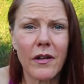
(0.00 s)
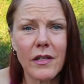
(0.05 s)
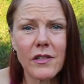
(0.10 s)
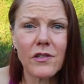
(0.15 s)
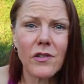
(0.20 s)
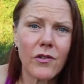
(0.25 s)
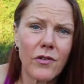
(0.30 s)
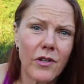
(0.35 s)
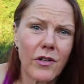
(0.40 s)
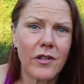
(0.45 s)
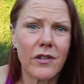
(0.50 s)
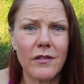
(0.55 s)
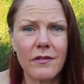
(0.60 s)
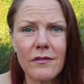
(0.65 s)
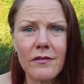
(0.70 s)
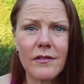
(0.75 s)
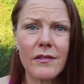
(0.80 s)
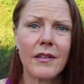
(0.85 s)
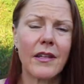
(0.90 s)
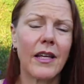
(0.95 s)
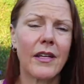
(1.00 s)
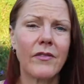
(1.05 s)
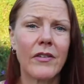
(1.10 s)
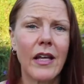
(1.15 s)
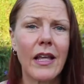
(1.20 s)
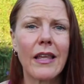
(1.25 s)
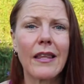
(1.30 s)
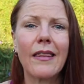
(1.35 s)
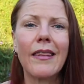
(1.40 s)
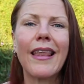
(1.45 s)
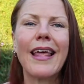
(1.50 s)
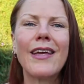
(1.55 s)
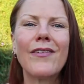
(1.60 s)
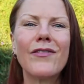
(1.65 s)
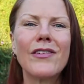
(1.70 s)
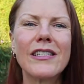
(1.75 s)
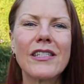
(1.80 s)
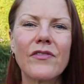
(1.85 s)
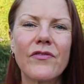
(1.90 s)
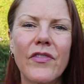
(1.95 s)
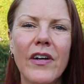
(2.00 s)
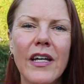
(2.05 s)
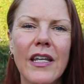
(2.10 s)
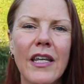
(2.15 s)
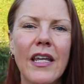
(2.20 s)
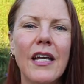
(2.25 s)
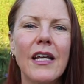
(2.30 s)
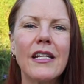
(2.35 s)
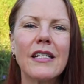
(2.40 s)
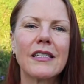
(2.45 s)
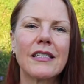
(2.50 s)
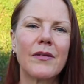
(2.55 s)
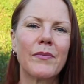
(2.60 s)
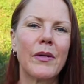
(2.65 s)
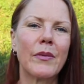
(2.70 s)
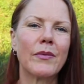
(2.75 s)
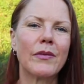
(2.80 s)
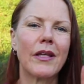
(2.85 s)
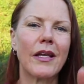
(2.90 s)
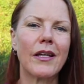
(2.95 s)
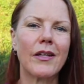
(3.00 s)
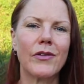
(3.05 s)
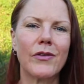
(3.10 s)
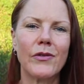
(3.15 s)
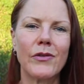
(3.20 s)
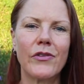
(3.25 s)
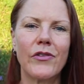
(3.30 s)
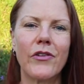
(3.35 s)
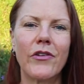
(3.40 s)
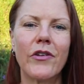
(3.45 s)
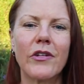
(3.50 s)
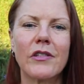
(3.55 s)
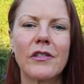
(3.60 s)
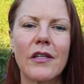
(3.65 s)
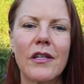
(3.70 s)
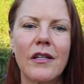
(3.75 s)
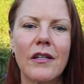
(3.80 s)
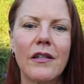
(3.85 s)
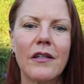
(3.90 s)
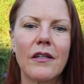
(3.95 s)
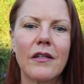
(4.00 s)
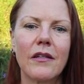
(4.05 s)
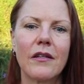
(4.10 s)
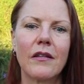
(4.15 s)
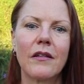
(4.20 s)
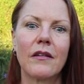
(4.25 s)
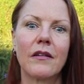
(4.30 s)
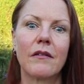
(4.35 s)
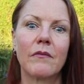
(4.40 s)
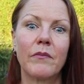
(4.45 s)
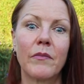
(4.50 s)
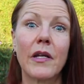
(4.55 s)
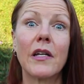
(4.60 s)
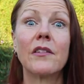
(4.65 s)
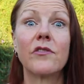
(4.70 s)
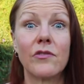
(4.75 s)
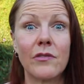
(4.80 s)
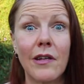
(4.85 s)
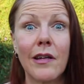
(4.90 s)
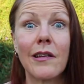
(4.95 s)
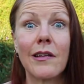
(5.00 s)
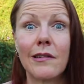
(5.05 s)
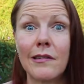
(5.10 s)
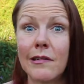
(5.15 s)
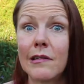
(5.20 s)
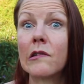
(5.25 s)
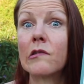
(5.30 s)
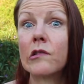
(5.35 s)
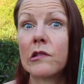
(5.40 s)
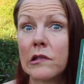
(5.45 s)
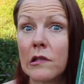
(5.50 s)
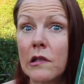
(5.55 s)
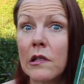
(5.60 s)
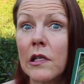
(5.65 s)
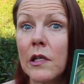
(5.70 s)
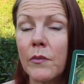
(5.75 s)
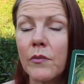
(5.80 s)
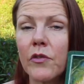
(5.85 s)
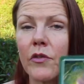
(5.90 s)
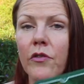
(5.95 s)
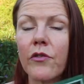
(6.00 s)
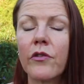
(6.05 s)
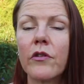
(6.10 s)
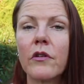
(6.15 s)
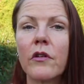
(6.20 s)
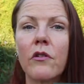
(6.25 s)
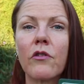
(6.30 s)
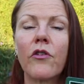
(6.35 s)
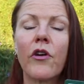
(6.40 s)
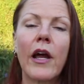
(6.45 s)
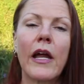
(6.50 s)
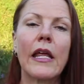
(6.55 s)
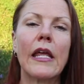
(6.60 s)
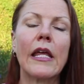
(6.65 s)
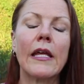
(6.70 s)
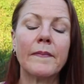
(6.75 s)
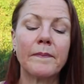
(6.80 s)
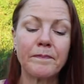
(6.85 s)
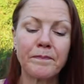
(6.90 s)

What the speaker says: It's all good. Life is fun. Some people take it too seriously because they're not getting enough sleep, so they're a little cranky.